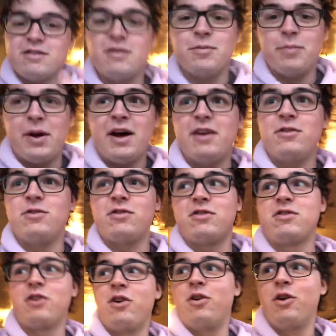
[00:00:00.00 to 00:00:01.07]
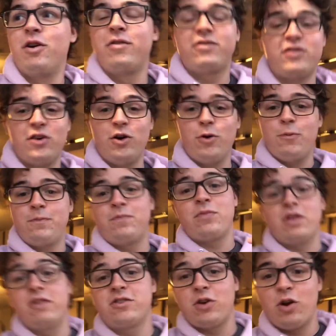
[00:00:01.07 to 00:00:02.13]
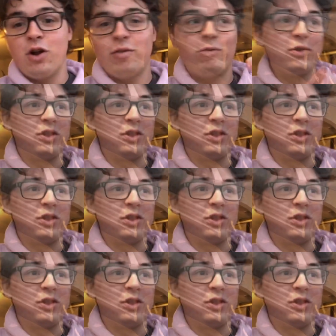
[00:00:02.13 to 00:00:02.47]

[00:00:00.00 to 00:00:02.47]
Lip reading: some bad news to start off, so let's start off with the